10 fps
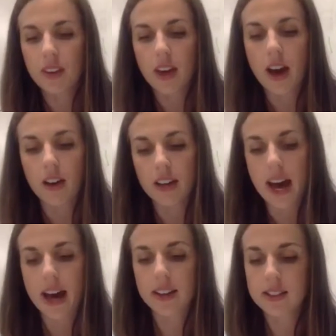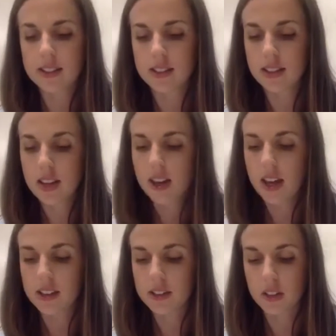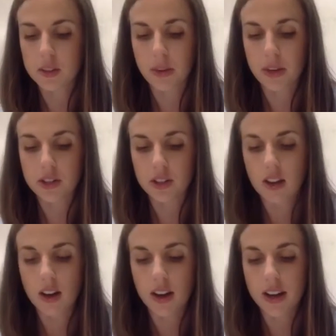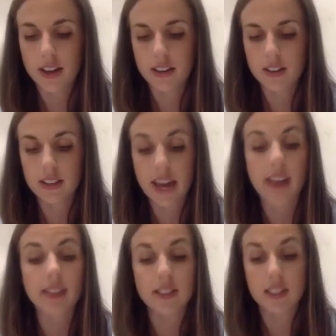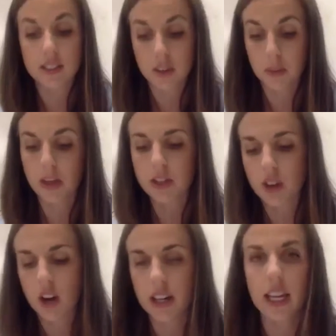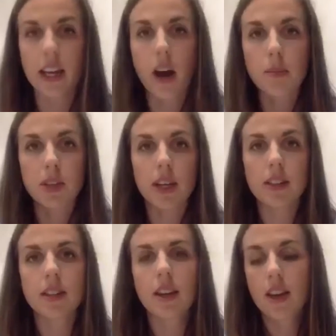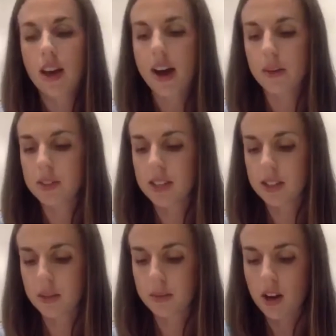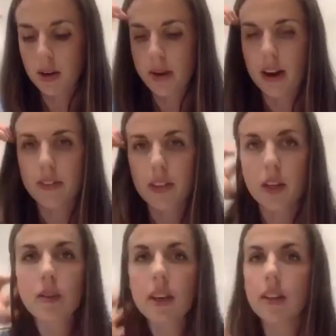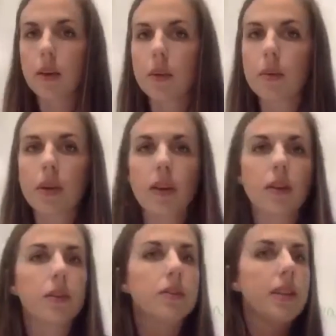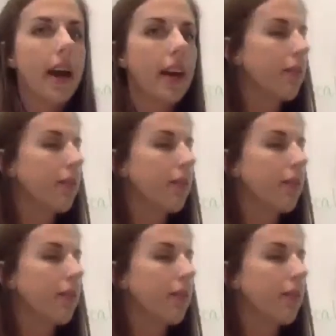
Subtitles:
how gases exert pressure on any object. So that's what I'm talking about. And the unit that we will use, I had to